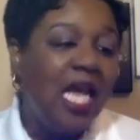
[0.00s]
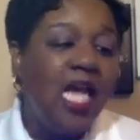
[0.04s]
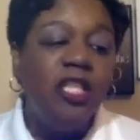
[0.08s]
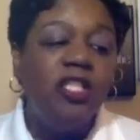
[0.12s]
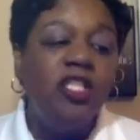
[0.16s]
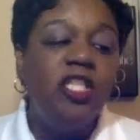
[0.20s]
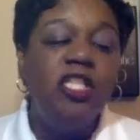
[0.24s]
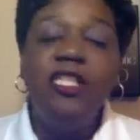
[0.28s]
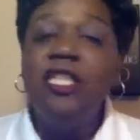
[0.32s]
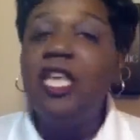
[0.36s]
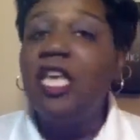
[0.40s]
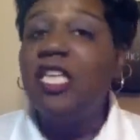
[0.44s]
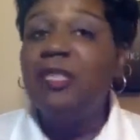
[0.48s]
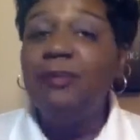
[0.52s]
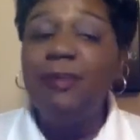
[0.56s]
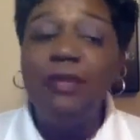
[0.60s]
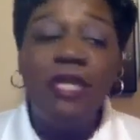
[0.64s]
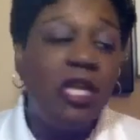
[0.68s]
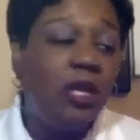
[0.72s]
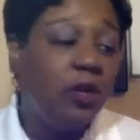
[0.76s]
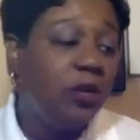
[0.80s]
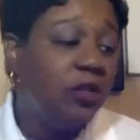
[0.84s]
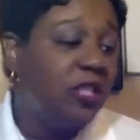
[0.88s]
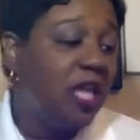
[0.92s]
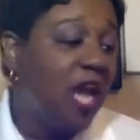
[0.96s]
She loves
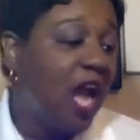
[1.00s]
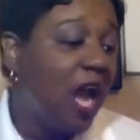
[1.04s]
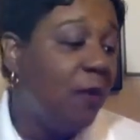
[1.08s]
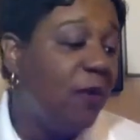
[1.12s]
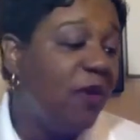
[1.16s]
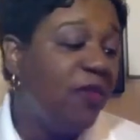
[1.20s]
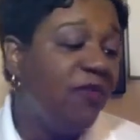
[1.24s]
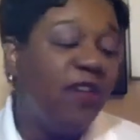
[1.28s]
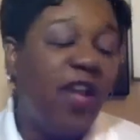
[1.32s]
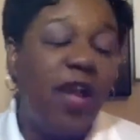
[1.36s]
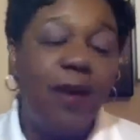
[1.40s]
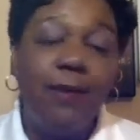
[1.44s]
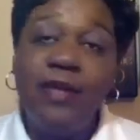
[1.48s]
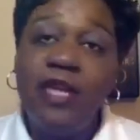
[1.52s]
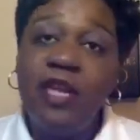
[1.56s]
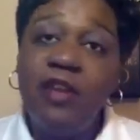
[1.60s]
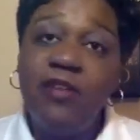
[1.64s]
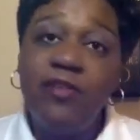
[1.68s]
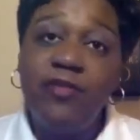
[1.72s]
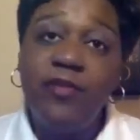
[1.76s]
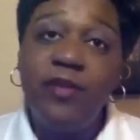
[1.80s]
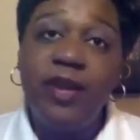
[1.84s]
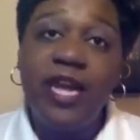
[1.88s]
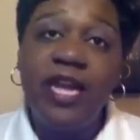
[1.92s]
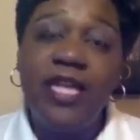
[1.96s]
spending her time with family
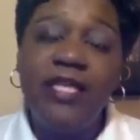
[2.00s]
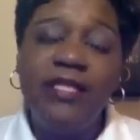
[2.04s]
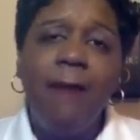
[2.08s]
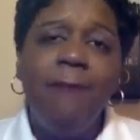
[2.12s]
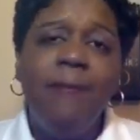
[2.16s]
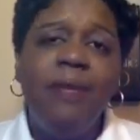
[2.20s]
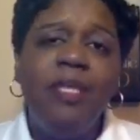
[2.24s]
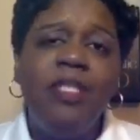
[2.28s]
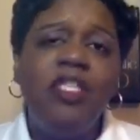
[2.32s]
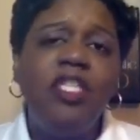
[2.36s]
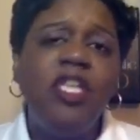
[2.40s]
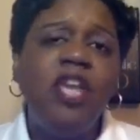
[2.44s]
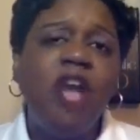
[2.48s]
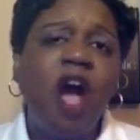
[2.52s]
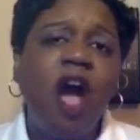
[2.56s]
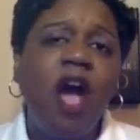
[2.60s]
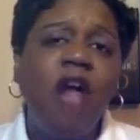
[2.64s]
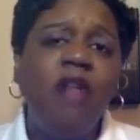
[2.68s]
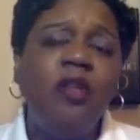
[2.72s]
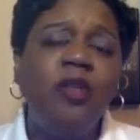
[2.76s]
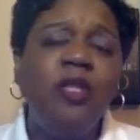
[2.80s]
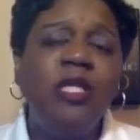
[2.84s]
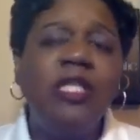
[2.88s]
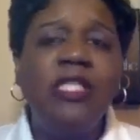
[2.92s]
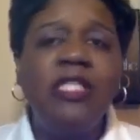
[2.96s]
and friends, but she
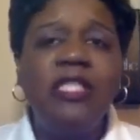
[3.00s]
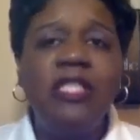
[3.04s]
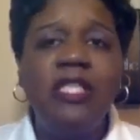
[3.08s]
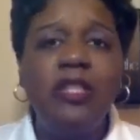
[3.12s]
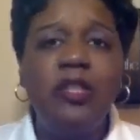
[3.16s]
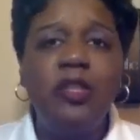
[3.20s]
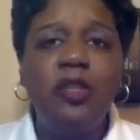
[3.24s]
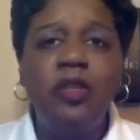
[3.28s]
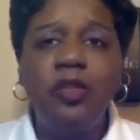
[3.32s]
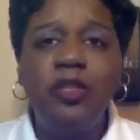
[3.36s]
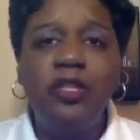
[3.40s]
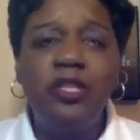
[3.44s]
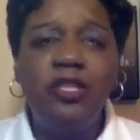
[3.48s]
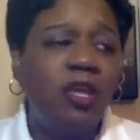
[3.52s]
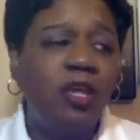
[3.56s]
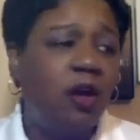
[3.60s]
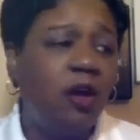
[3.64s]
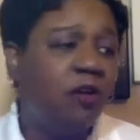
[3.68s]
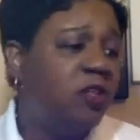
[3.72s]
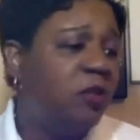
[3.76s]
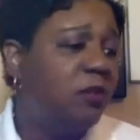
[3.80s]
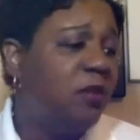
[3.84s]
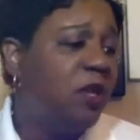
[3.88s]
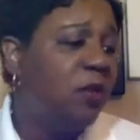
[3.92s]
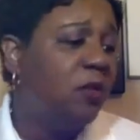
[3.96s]
also considers herself
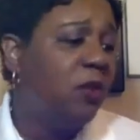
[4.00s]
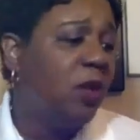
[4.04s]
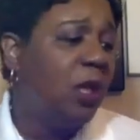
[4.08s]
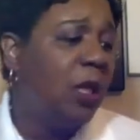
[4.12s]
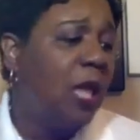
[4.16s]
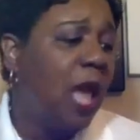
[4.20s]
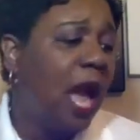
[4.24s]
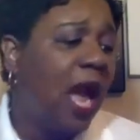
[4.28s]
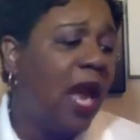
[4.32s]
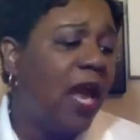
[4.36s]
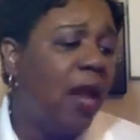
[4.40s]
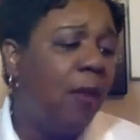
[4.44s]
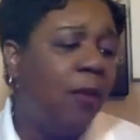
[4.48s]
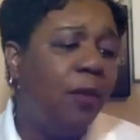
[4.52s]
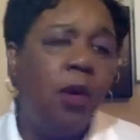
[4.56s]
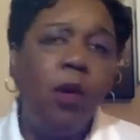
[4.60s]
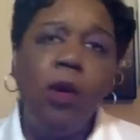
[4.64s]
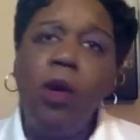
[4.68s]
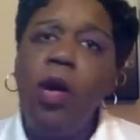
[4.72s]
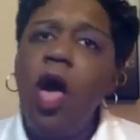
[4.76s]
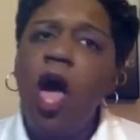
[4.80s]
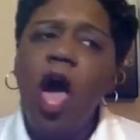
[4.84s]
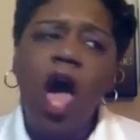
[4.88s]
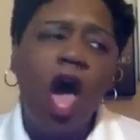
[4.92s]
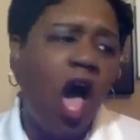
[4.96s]
to be
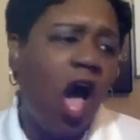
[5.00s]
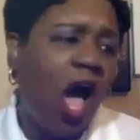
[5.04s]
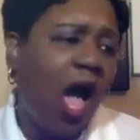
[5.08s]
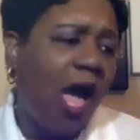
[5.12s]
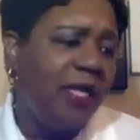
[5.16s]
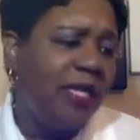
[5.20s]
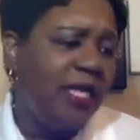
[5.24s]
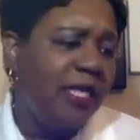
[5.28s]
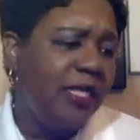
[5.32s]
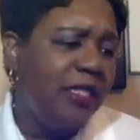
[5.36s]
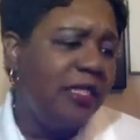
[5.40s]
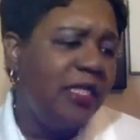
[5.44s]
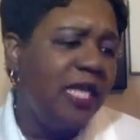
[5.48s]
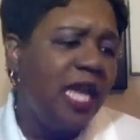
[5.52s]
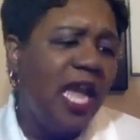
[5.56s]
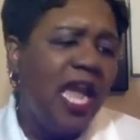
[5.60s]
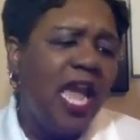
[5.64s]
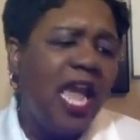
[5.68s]
reliable, honest,